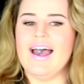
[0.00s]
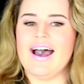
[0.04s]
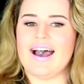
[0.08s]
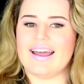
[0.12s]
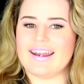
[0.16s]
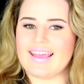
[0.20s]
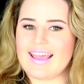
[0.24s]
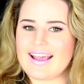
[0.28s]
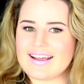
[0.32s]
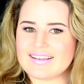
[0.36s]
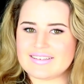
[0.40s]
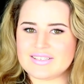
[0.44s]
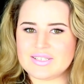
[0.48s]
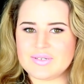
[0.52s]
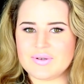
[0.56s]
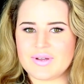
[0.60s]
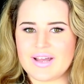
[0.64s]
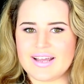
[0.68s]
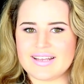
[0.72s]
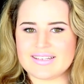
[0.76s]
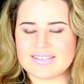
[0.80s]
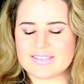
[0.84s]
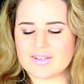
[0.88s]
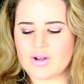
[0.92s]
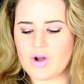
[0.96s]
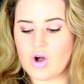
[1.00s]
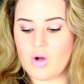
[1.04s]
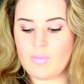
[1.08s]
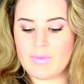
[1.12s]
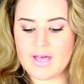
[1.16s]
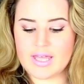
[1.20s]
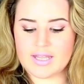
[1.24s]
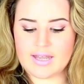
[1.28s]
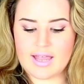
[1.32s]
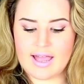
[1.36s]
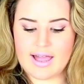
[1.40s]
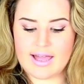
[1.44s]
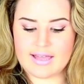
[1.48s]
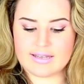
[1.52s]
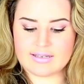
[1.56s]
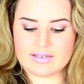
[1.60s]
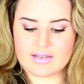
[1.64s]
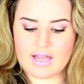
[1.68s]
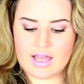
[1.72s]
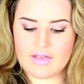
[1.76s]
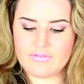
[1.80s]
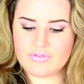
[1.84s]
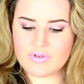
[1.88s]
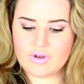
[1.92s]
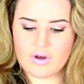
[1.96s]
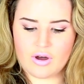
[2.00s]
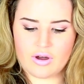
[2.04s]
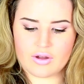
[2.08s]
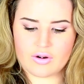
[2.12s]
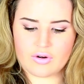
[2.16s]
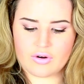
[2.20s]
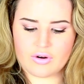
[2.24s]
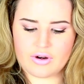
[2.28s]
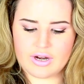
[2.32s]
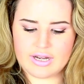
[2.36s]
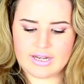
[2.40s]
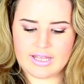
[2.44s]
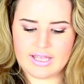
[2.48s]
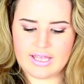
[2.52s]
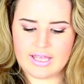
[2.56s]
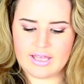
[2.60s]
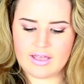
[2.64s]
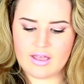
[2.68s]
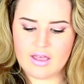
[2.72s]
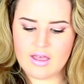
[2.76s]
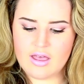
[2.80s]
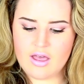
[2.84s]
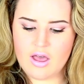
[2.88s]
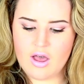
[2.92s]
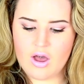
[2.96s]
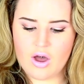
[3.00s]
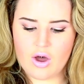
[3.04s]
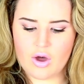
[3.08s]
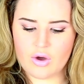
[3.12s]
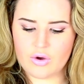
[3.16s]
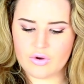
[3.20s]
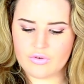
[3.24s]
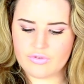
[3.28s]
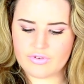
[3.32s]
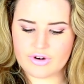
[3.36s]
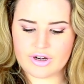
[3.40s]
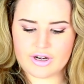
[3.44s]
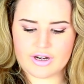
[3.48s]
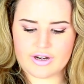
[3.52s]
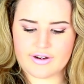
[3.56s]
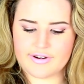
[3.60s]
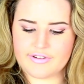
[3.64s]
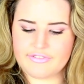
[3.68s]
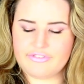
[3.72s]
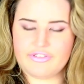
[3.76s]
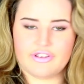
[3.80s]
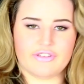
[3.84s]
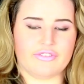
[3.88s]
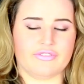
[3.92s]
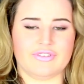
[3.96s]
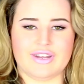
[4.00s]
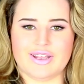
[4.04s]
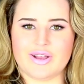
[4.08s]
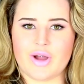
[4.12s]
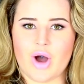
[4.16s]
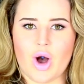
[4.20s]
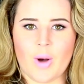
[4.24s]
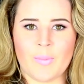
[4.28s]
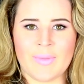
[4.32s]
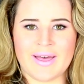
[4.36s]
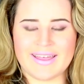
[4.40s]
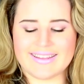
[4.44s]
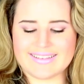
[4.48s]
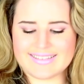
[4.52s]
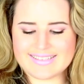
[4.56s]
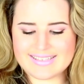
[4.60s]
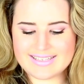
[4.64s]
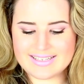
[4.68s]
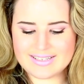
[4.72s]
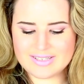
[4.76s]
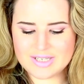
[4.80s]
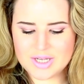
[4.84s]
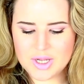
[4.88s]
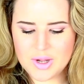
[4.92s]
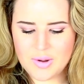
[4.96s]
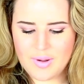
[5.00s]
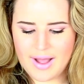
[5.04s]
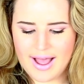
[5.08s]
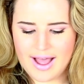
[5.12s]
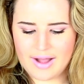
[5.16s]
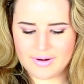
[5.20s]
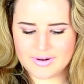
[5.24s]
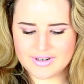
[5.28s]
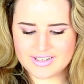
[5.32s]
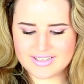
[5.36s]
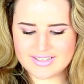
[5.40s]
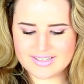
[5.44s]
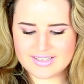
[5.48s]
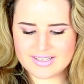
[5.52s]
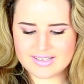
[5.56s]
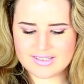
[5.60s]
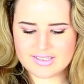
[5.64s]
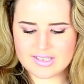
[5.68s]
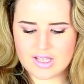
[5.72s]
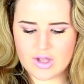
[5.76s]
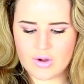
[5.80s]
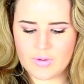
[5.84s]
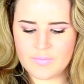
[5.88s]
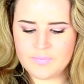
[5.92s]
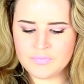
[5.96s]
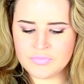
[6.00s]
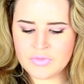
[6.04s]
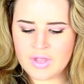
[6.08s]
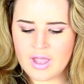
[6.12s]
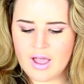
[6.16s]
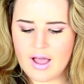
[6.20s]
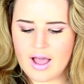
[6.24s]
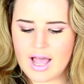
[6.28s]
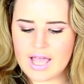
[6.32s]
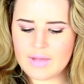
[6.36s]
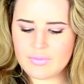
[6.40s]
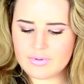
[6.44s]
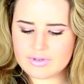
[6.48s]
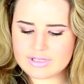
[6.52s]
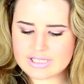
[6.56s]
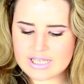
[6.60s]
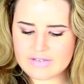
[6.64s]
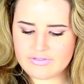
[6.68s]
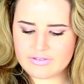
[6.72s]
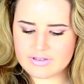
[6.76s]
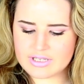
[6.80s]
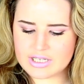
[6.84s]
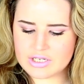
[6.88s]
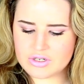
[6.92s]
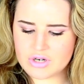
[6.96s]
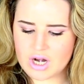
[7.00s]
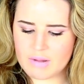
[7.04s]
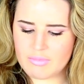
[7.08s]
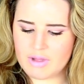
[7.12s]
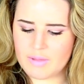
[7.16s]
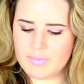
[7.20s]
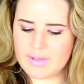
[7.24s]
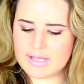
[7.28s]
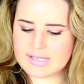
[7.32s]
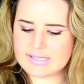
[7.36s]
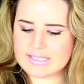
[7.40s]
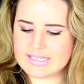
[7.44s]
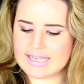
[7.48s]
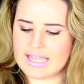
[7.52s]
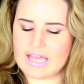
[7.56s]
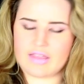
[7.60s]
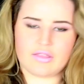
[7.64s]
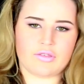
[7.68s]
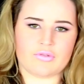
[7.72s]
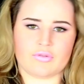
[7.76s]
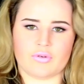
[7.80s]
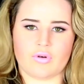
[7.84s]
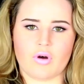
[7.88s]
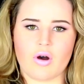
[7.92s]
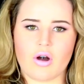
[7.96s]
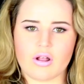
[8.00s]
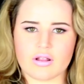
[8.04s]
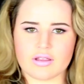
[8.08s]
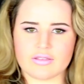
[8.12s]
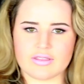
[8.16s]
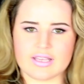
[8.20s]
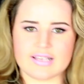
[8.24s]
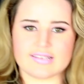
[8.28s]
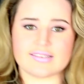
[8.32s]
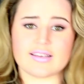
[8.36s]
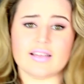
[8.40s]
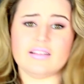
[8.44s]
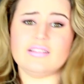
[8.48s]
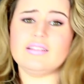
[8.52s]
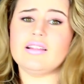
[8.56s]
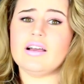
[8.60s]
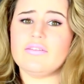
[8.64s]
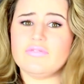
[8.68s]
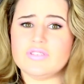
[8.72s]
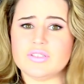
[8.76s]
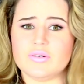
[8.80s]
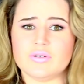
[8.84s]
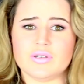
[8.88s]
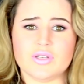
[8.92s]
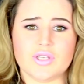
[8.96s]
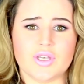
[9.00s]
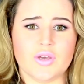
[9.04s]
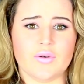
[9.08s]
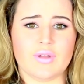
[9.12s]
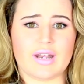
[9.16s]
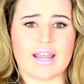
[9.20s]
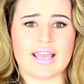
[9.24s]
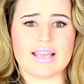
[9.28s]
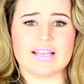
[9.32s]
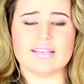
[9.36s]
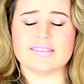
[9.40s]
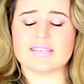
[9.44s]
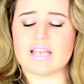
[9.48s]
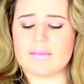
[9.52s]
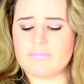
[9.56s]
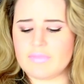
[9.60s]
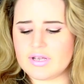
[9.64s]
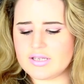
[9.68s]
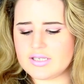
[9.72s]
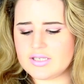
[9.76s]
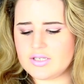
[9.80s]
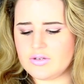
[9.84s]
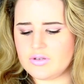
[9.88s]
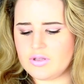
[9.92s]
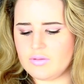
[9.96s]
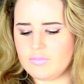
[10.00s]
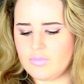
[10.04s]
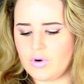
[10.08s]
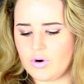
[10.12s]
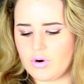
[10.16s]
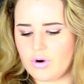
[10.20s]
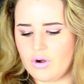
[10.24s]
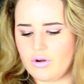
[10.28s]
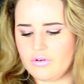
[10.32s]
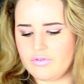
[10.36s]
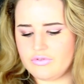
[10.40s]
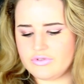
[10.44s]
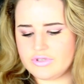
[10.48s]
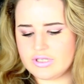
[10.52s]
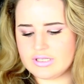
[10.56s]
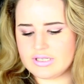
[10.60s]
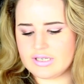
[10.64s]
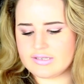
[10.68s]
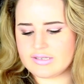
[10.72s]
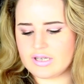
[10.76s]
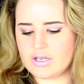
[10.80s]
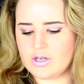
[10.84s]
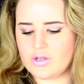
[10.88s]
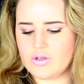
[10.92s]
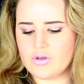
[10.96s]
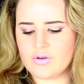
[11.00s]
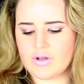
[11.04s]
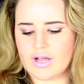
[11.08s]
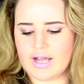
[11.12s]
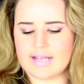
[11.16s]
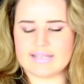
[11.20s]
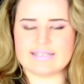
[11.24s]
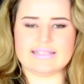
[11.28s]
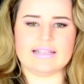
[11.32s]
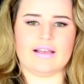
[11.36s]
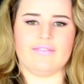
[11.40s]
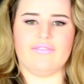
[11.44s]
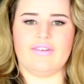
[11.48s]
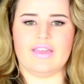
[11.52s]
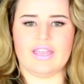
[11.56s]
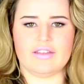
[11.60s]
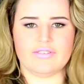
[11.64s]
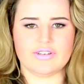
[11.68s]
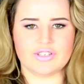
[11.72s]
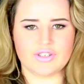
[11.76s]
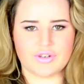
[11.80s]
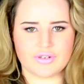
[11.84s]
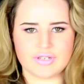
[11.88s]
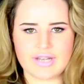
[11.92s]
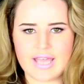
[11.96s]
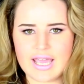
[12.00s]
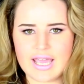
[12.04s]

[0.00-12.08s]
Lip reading: And I asked you guys to comment, and I've got already over 50 comments in 2 hours. So I will definitely try my best to get through all of these. I love doing Q&As. I must do them more often because I know you guys love hearing your